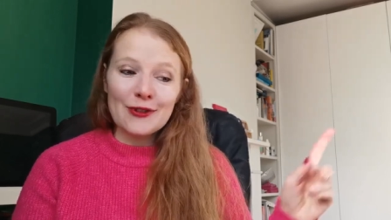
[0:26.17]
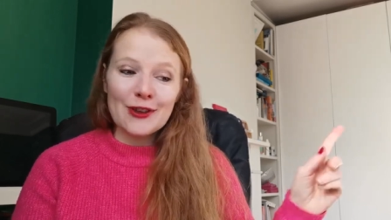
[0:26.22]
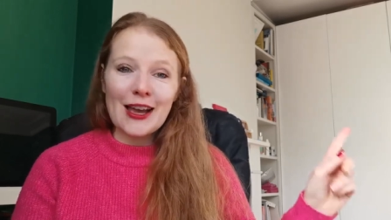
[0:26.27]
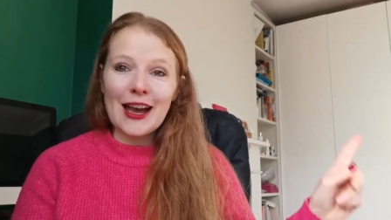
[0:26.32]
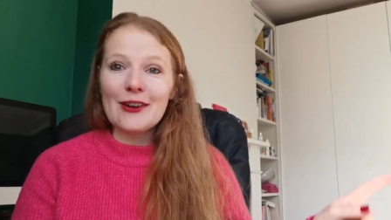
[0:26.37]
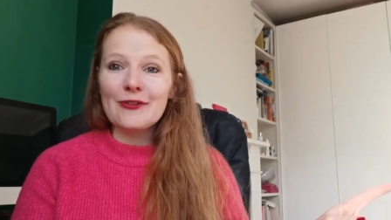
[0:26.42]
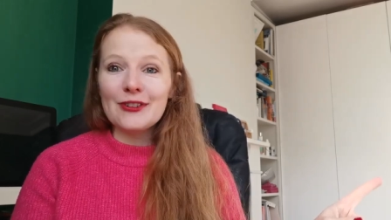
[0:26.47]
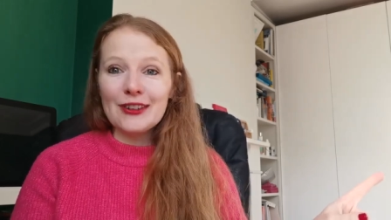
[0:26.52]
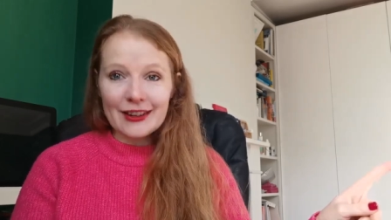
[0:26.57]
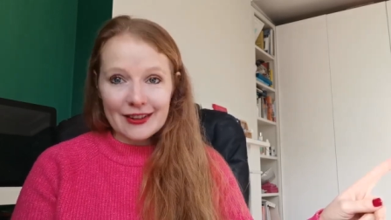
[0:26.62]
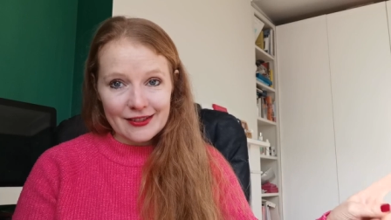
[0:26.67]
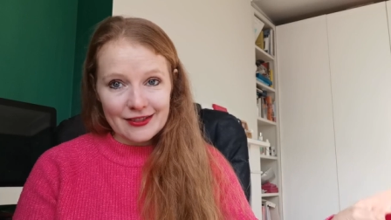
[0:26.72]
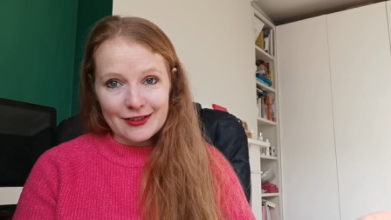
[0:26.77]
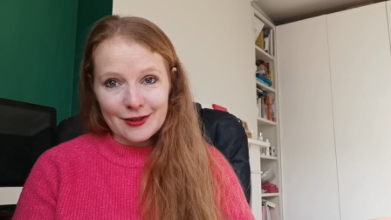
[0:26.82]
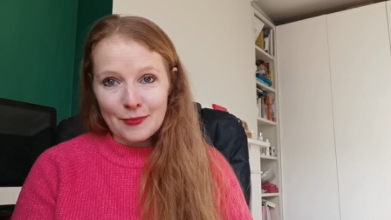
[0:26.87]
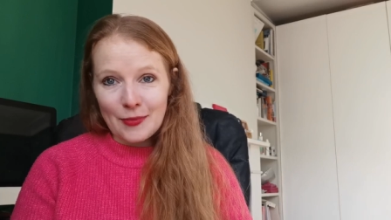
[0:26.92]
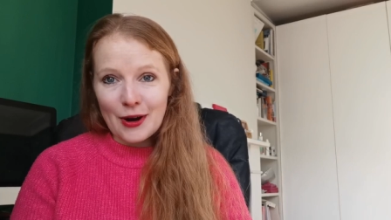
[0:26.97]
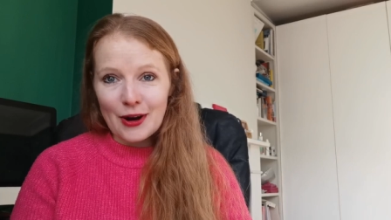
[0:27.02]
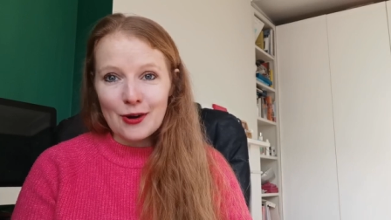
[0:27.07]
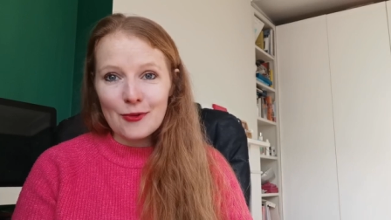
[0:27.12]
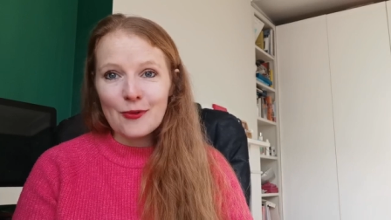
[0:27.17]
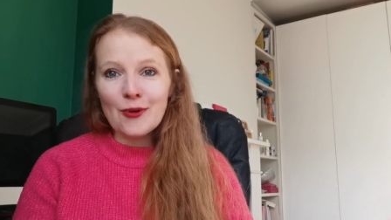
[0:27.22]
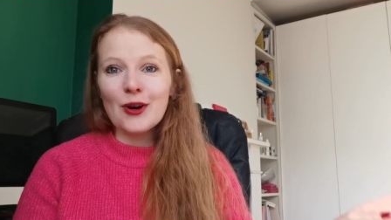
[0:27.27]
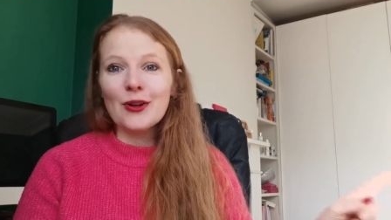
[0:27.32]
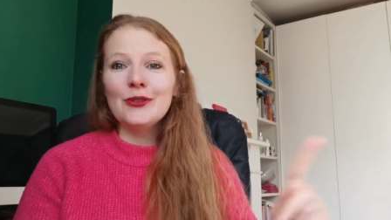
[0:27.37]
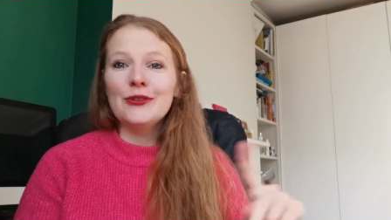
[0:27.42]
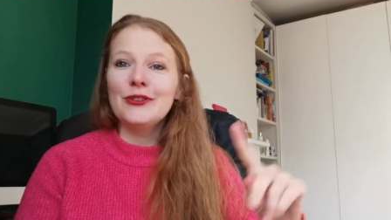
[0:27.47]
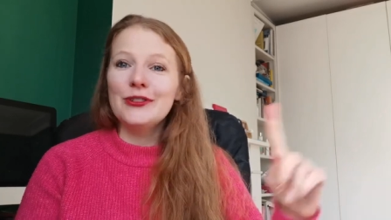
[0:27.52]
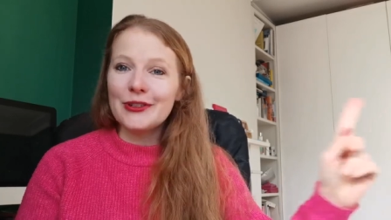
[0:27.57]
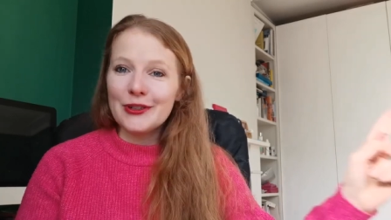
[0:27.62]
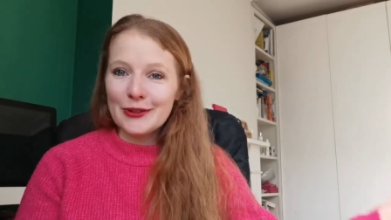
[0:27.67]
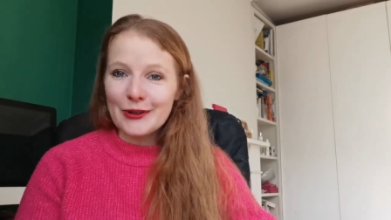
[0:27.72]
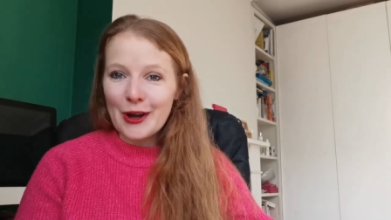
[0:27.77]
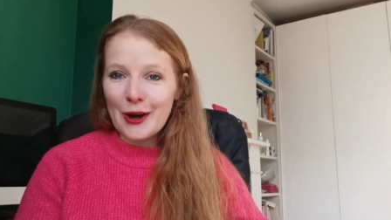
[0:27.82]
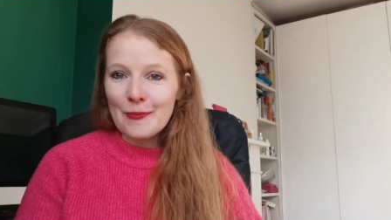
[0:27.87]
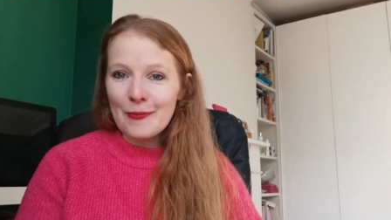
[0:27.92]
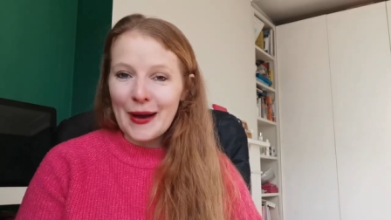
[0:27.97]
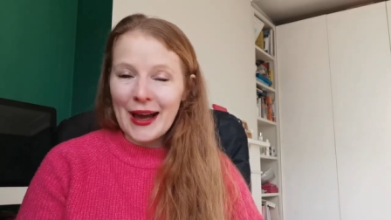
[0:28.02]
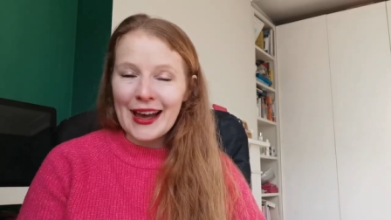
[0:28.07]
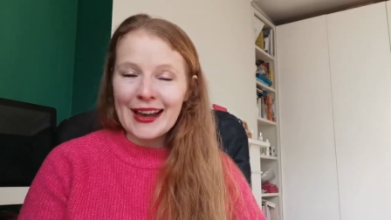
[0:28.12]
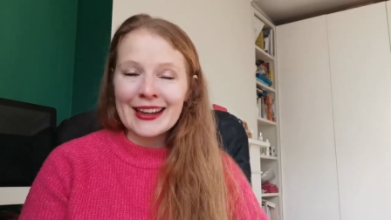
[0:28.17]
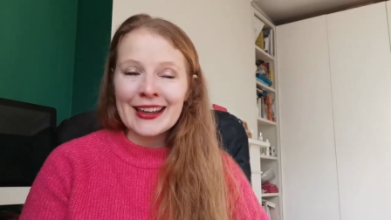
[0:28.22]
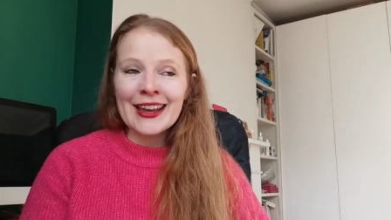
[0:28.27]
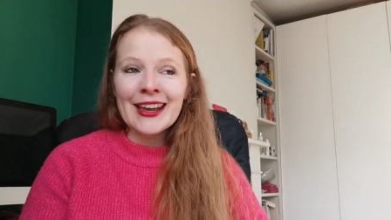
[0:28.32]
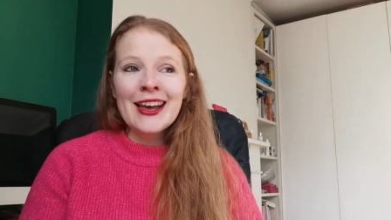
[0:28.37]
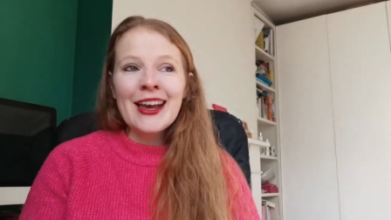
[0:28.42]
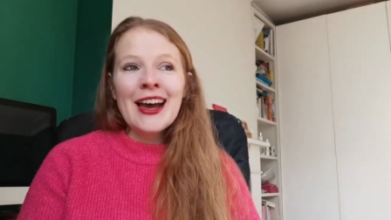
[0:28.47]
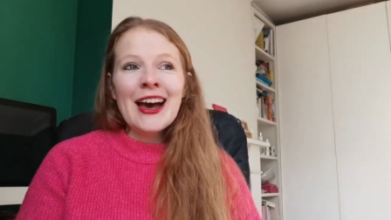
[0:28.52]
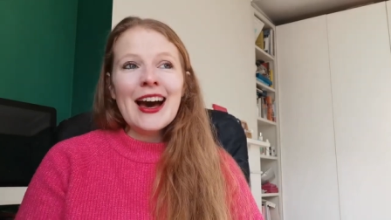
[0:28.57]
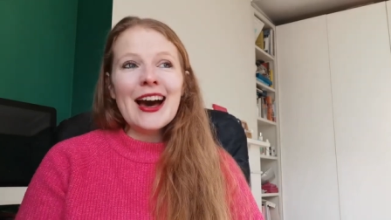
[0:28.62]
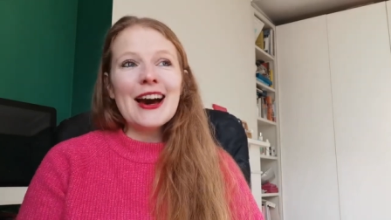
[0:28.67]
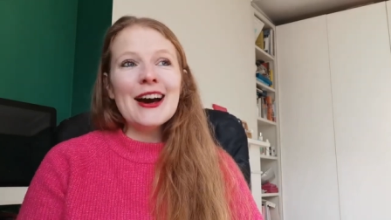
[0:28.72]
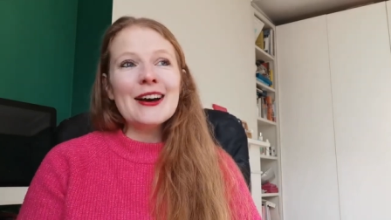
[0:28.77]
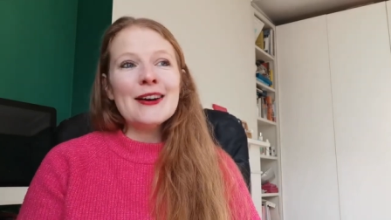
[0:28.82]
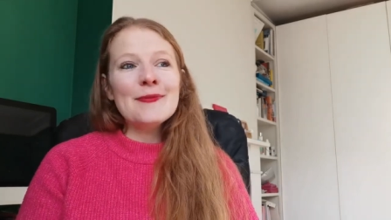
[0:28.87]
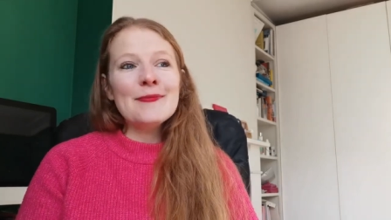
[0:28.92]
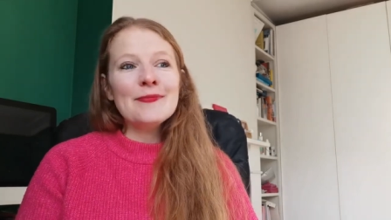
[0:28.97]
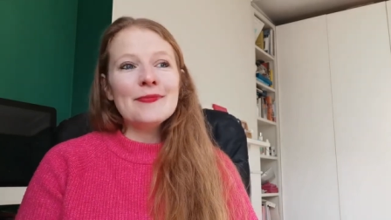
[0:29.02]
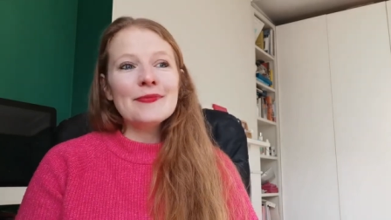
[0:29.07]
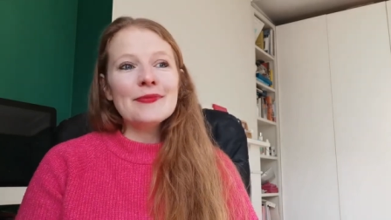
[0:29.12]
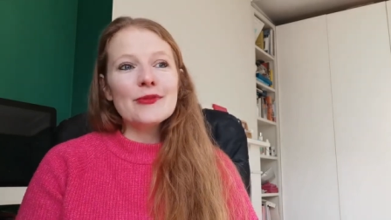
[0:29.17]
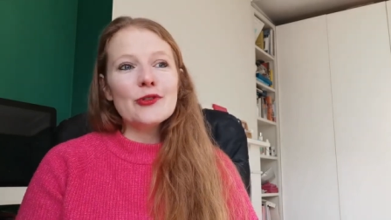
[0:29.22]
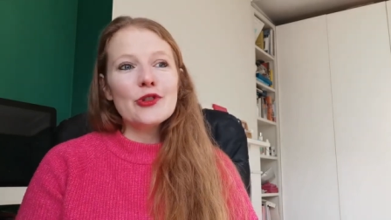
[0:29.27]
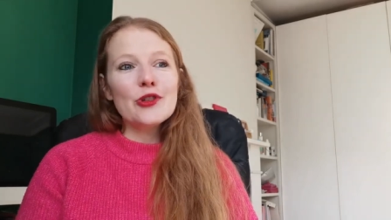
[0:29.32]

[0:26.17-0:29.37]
If you haven't listened to part one, do go back um,